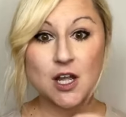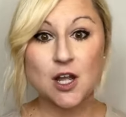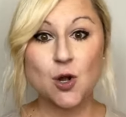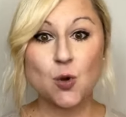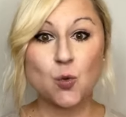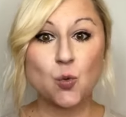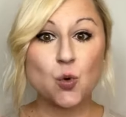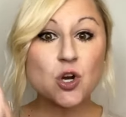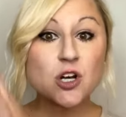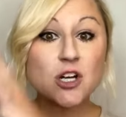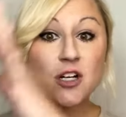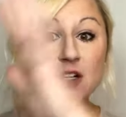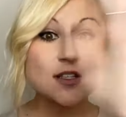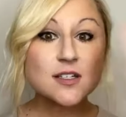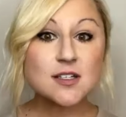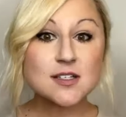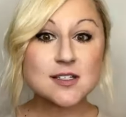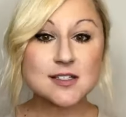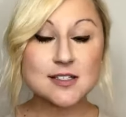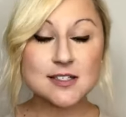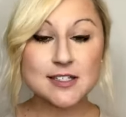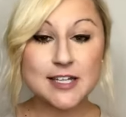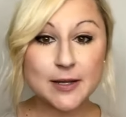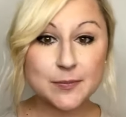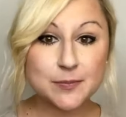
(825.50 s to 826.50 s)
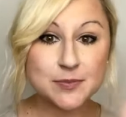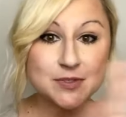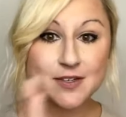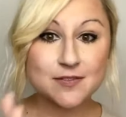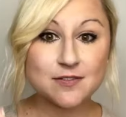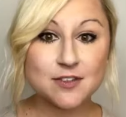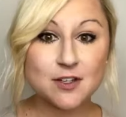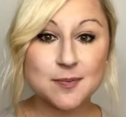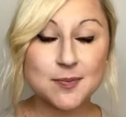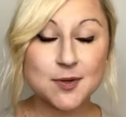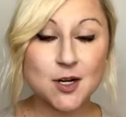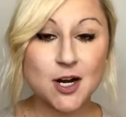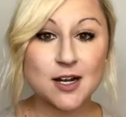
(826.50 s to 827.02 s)
What are the steps of
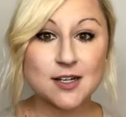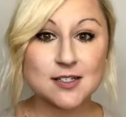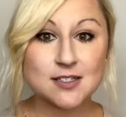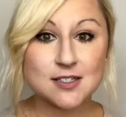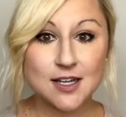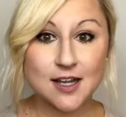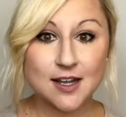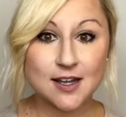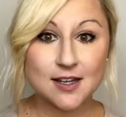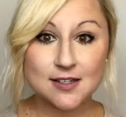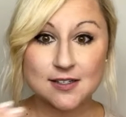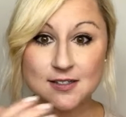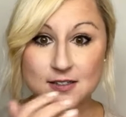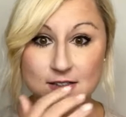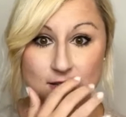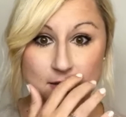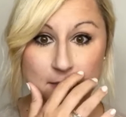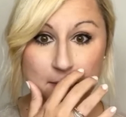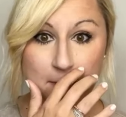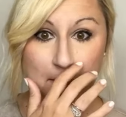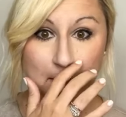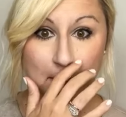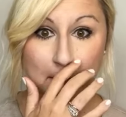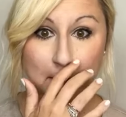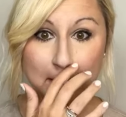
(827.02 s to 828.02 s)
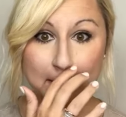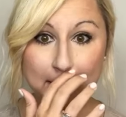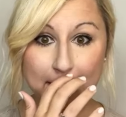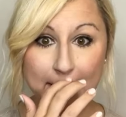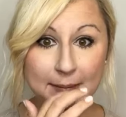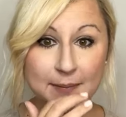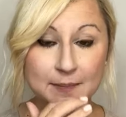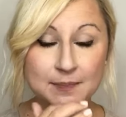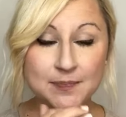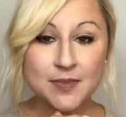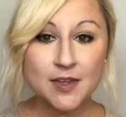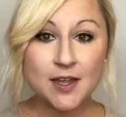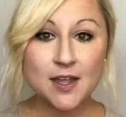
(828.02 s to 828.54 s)
the process?
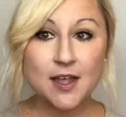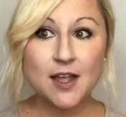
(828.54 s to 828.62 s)
Okay.